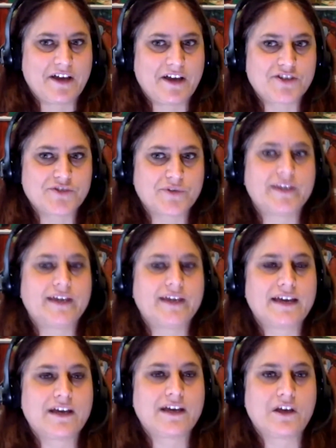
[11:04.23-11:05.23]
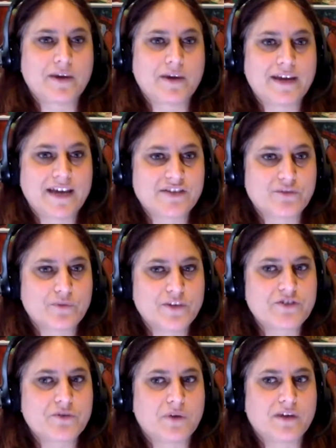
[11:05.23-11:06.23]
Australia already has a
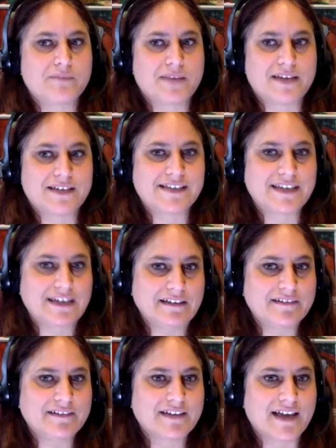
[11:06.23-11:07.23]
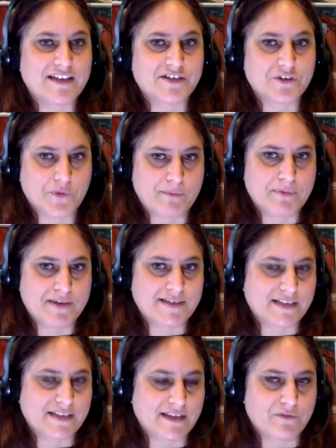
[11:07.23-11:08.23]
rich quantum legacy and is a great
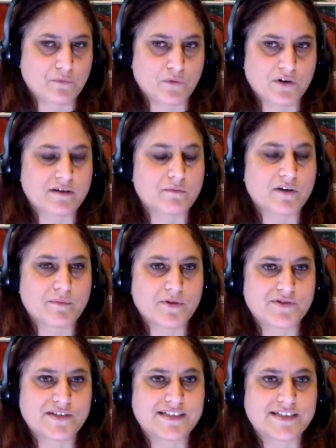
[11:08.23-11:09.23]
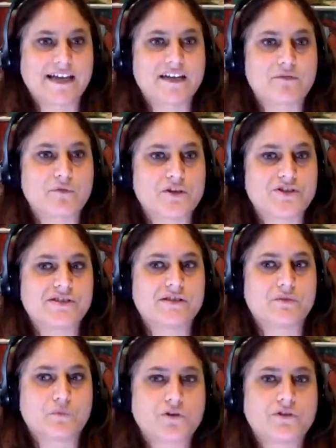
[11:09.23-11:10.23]
place to live and work in one of the most exciting
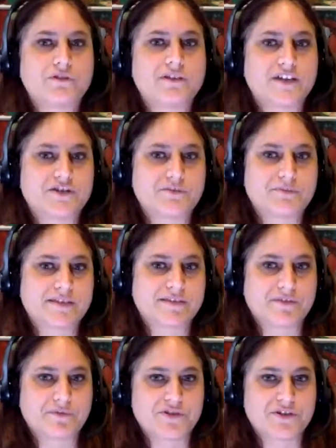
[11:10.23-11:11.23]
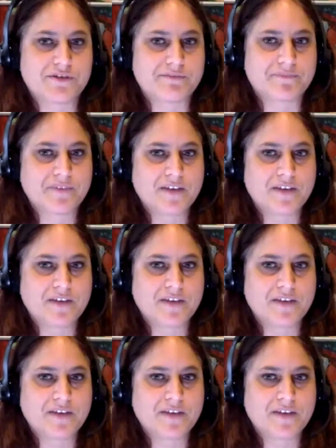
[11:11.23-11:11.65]
regions in the world, the Asia Pacific region.